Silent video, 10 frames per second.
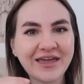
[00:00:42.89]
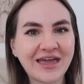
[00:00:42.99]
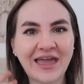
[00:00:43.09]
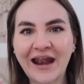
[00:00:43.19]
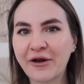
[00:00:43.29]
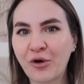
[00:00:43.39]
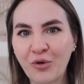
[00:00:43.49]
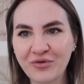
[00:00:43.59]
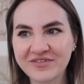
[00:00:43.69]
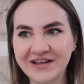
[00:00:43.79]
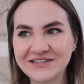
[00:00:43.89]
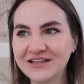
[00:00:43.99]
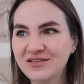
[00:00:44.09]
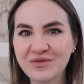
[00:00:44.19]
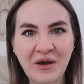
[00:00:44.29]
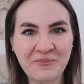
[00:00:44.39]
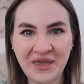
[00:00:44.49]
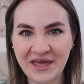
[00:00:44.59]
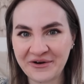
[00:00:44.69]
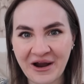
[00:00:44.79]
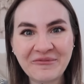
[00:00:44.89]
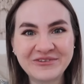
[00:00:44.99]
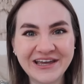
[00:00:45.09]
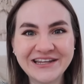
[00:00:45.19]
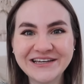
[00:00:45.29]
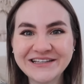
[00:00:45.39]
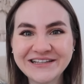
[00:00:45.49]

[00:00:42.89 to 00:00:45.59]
I can get on a whole sentence without being interrupted.